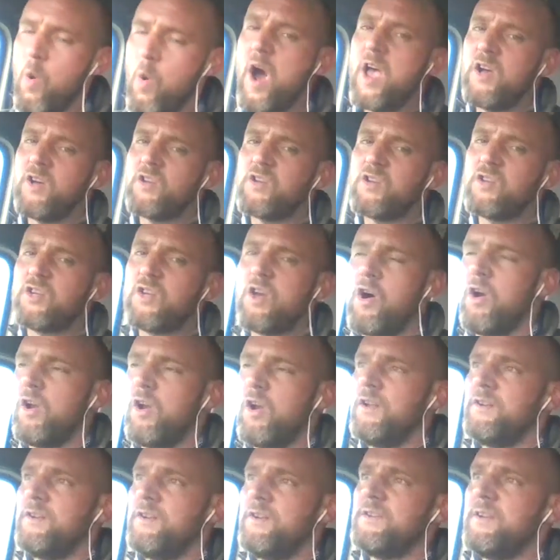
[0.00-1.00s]
why are
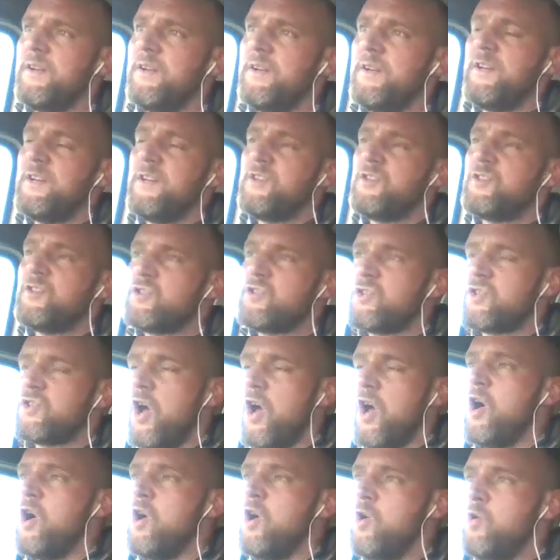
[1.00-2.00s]
Scotland
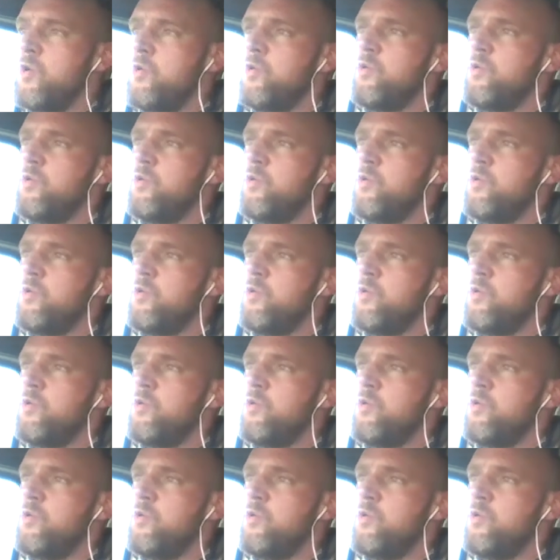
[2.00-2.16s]
so